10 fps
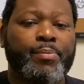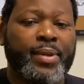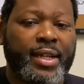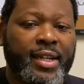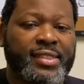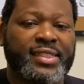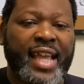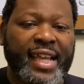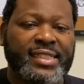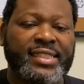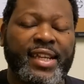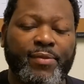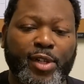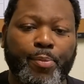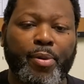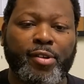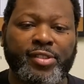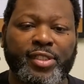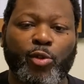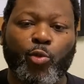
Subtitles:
because that's giving a person a